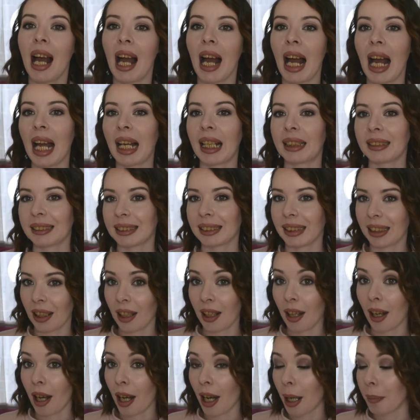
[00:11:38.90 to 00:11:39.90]
and
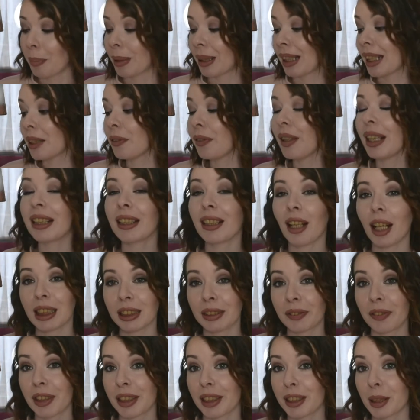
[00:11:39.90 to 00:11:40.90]
I believe he'd
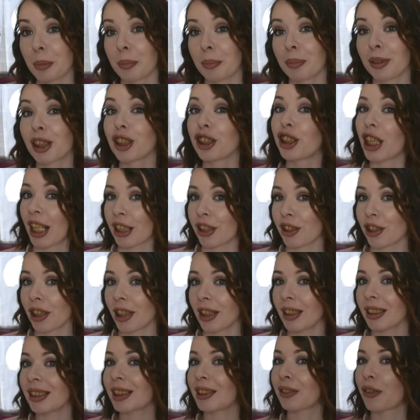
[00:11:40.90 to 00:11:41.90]
asked for some
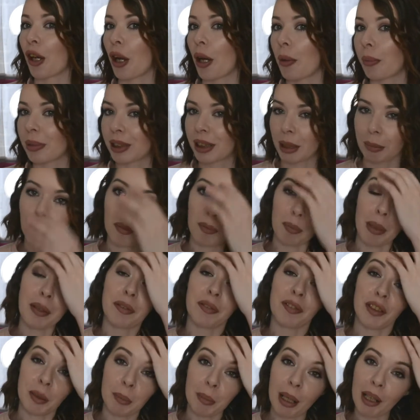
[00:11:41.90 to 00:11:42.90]
suggestions from some of my
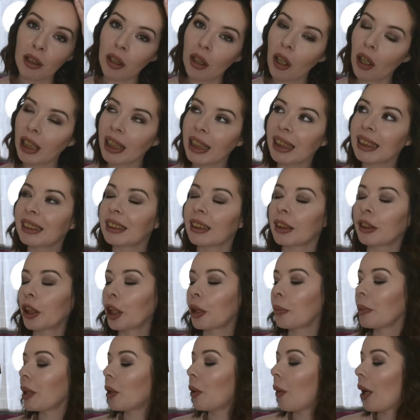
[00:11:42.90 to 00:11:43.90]
female colleagues that
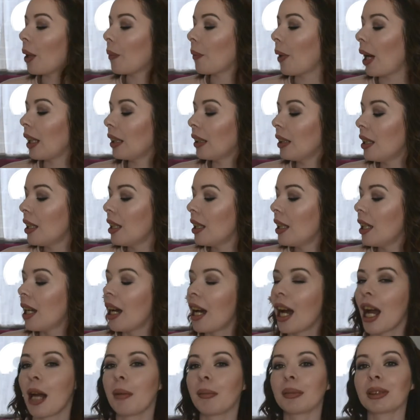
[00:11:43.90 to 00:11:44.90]
know me quite well.
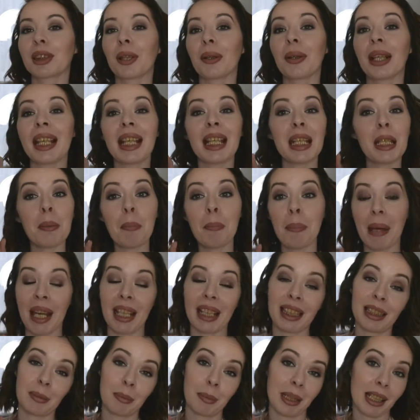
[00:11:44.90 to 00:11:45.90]
And um, so he
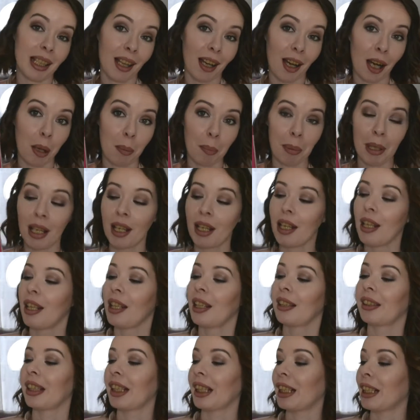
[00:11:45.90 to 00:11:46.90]
picked me up
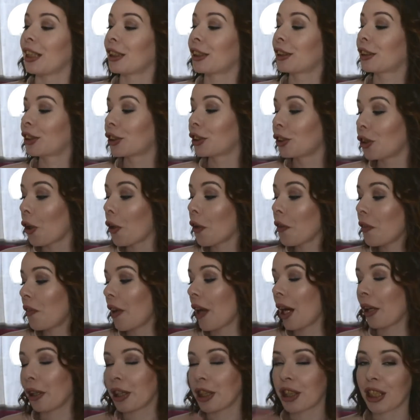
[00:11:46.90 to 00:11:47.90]
the Snow
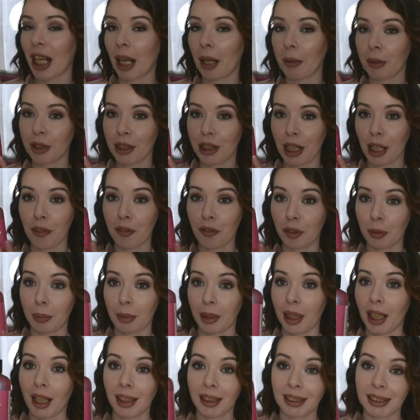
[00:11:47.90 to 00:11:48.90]
Fairy Shower Gel from
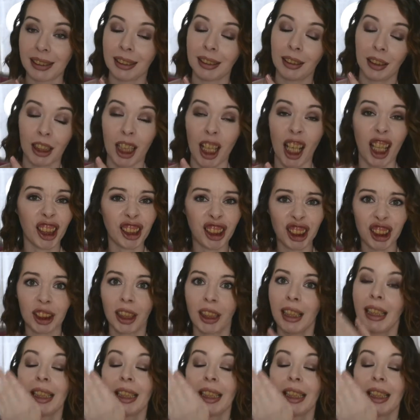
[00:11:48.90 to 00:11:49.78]
Lush